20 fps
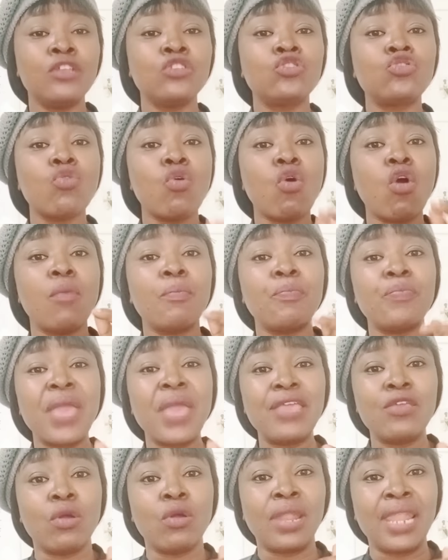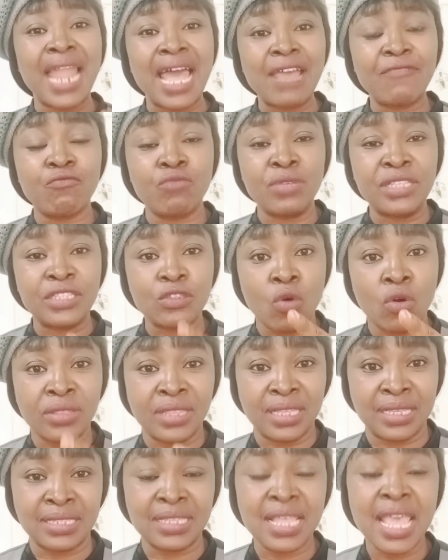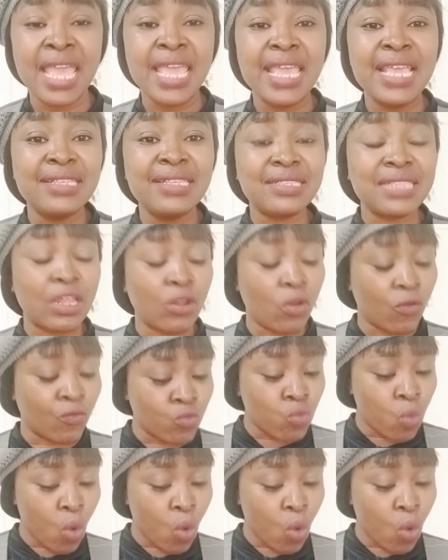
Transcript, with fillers: to compare your life with others instead of